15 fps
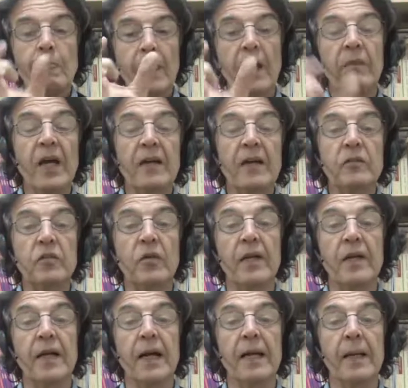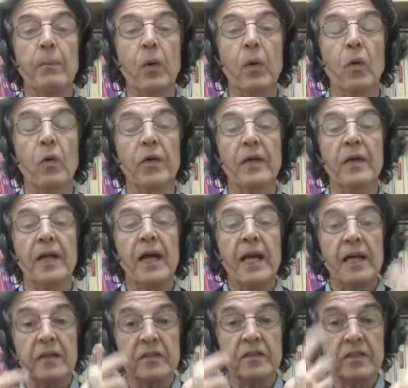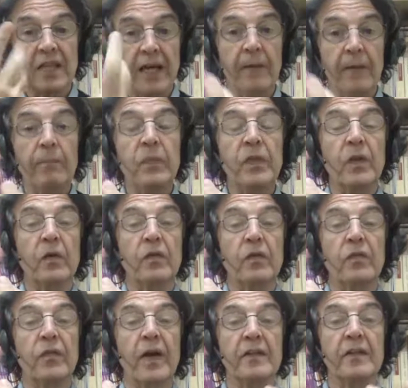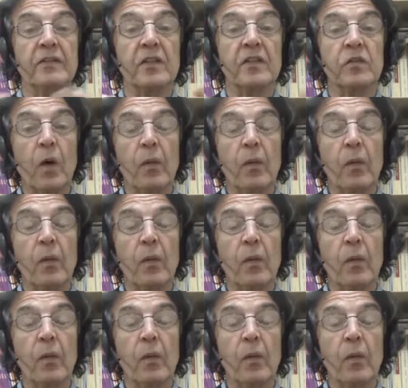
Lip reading: And that's critically important, because in those phrases,